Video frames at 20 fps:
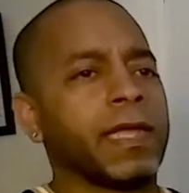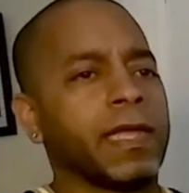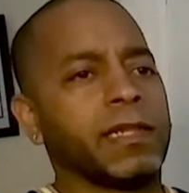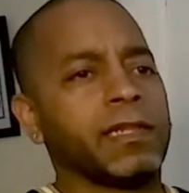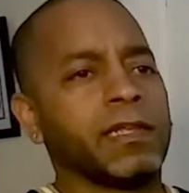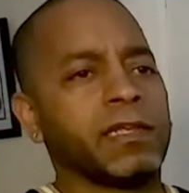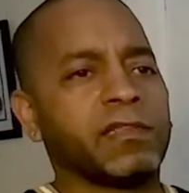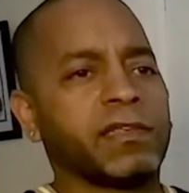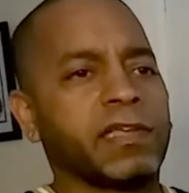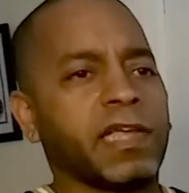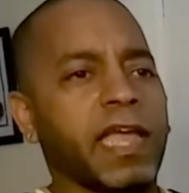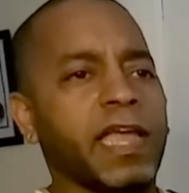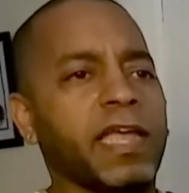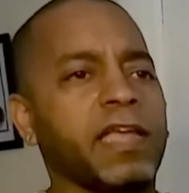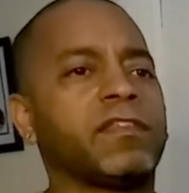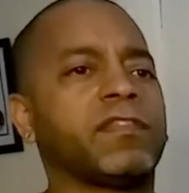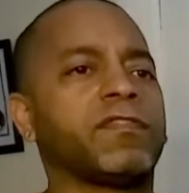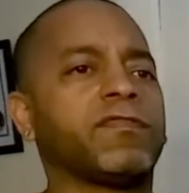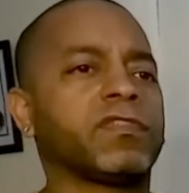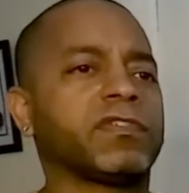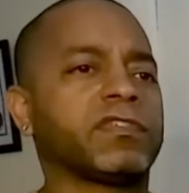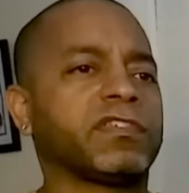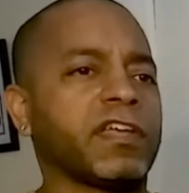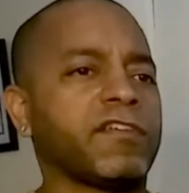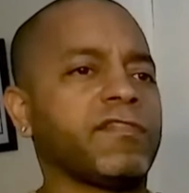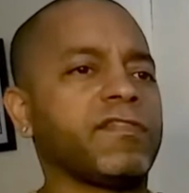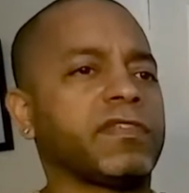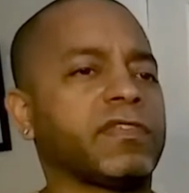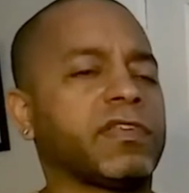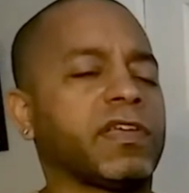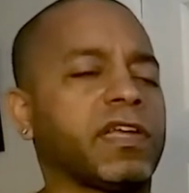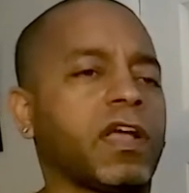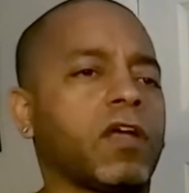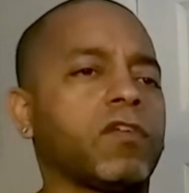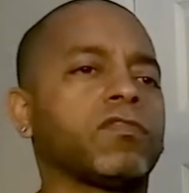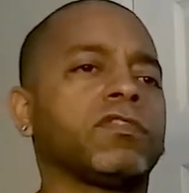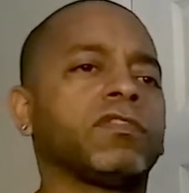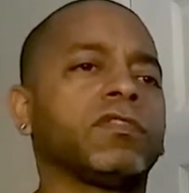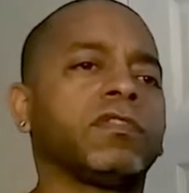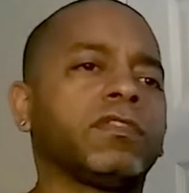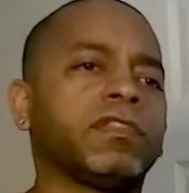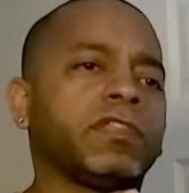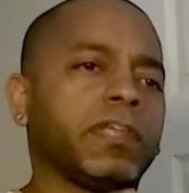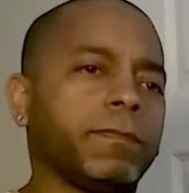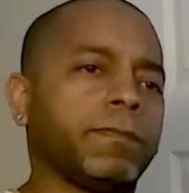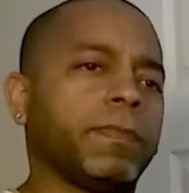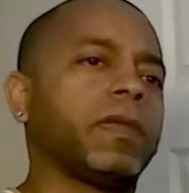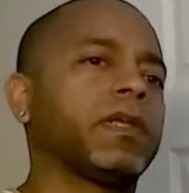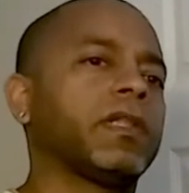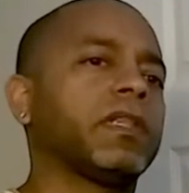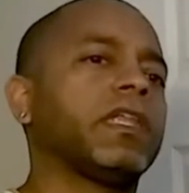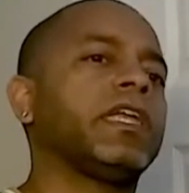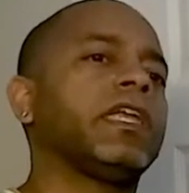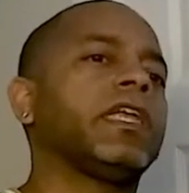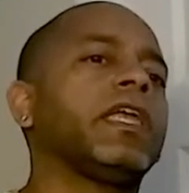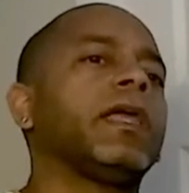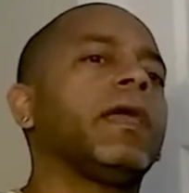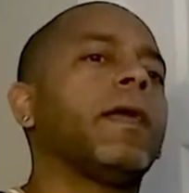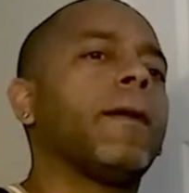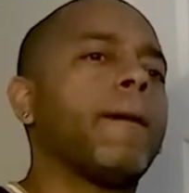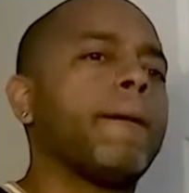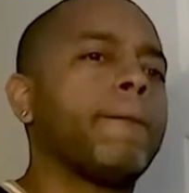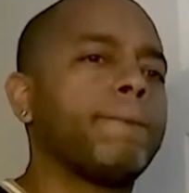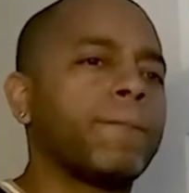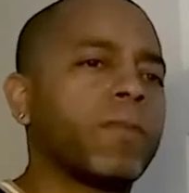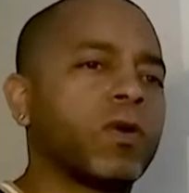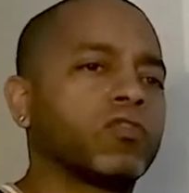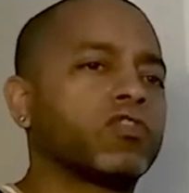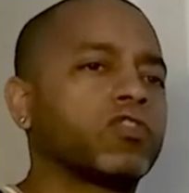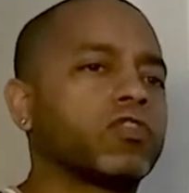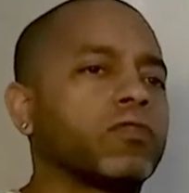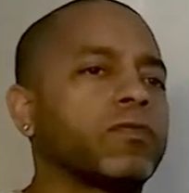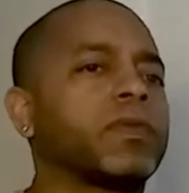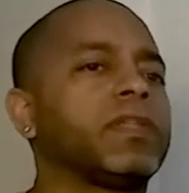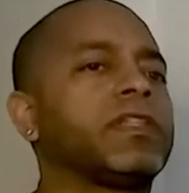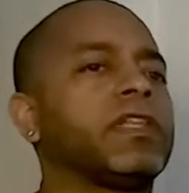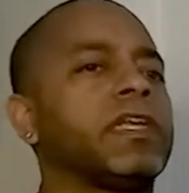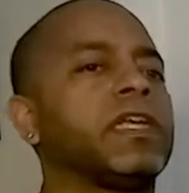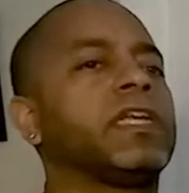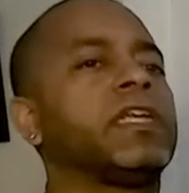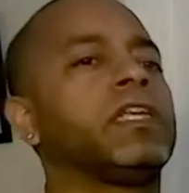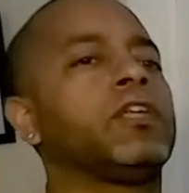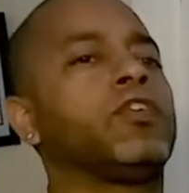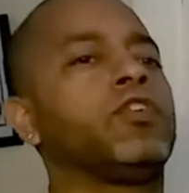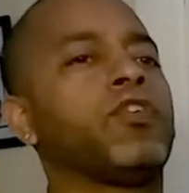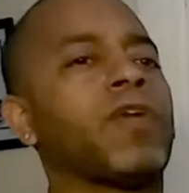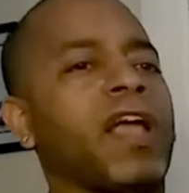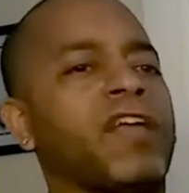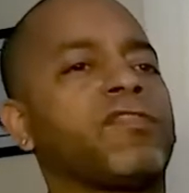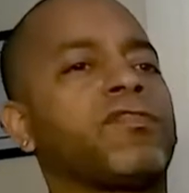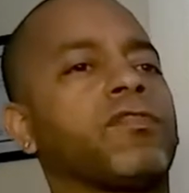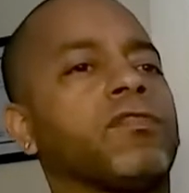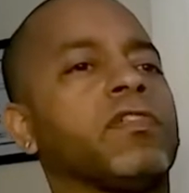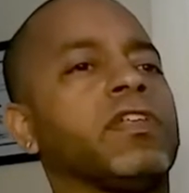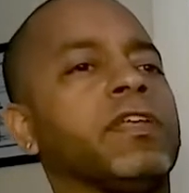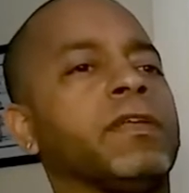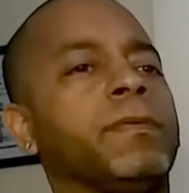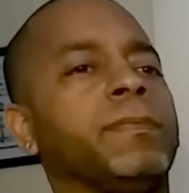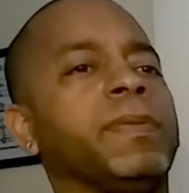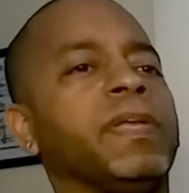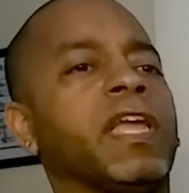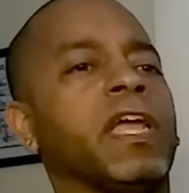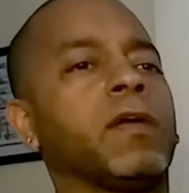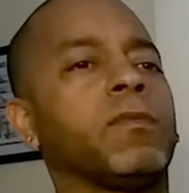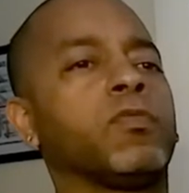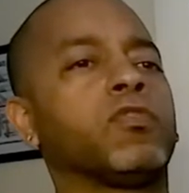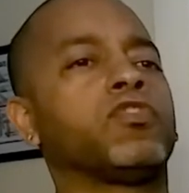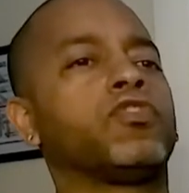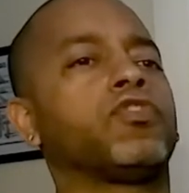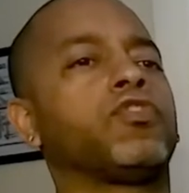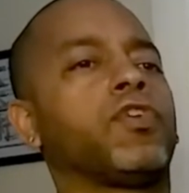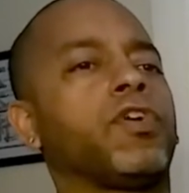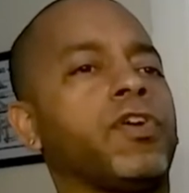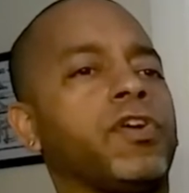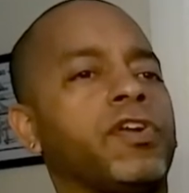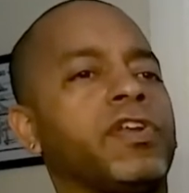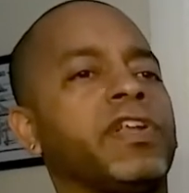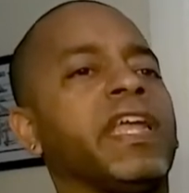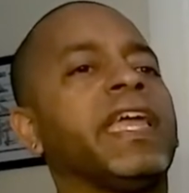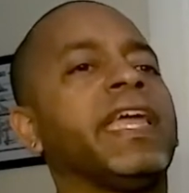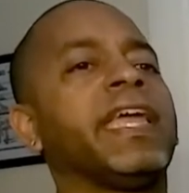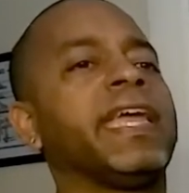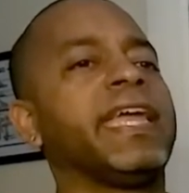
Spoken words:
In this case, for savings accounts, typically, most of them, you actually be able to earn